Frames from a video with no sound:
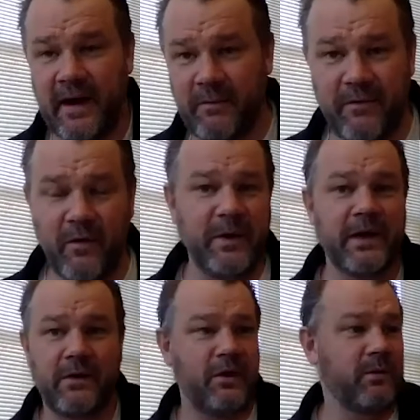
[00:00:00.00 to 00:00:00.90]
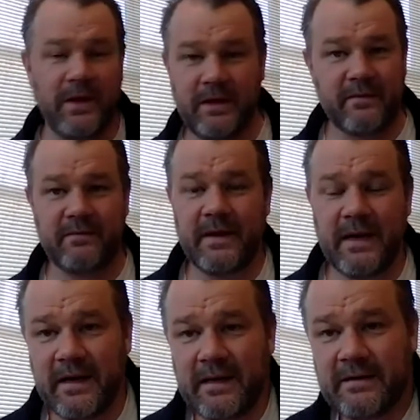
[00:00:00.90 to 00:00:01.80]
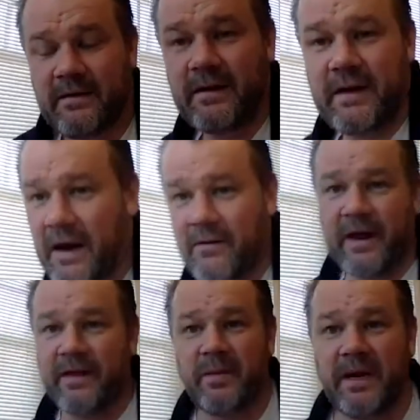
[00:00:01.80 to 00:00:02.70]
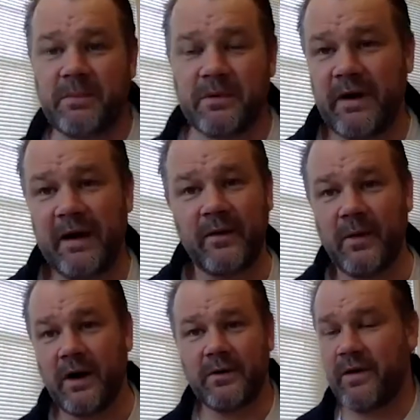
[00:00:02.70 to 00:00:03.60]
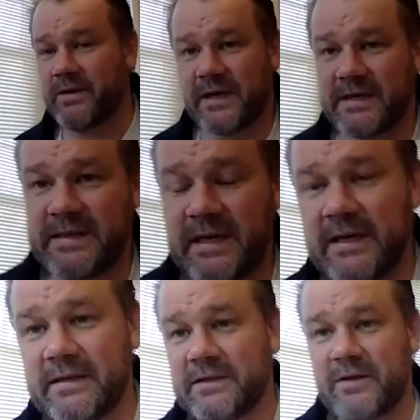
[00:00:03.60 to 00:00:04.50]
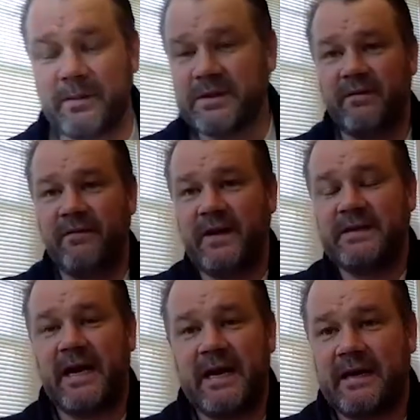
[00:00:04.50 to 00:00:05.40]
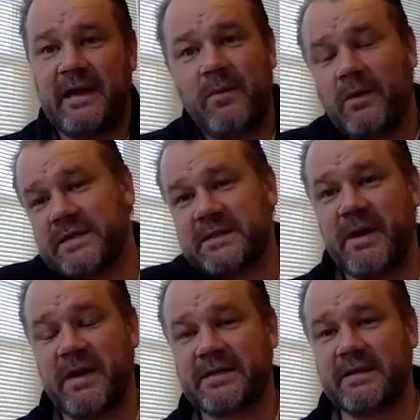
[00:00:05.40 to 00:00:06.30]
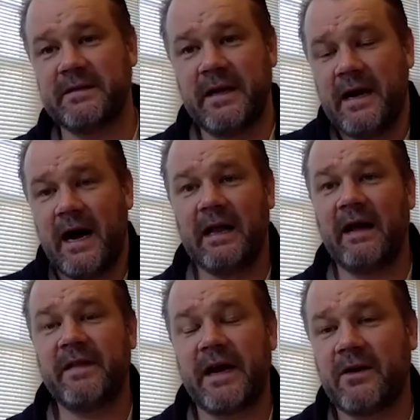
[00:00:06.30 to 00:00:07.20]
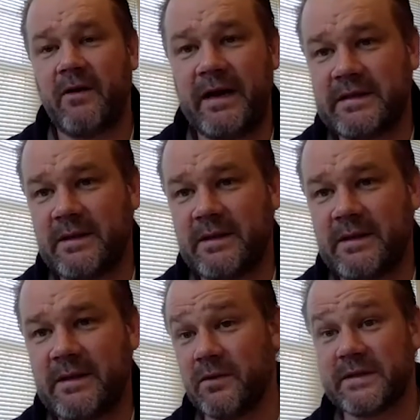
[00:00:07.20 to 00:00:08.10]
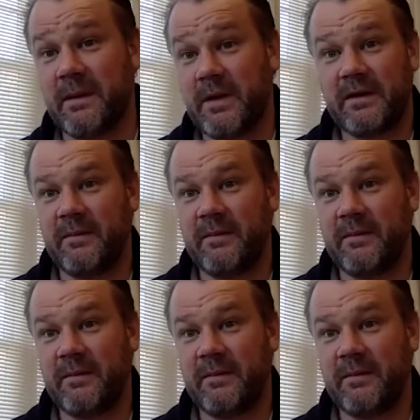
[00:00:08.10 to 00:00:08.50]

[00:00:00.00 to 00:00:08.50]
I'm forming a group with hundred other people around the world who are interested in disruption in fintech, and then we'll disperse and I'll have that credit to put towards something.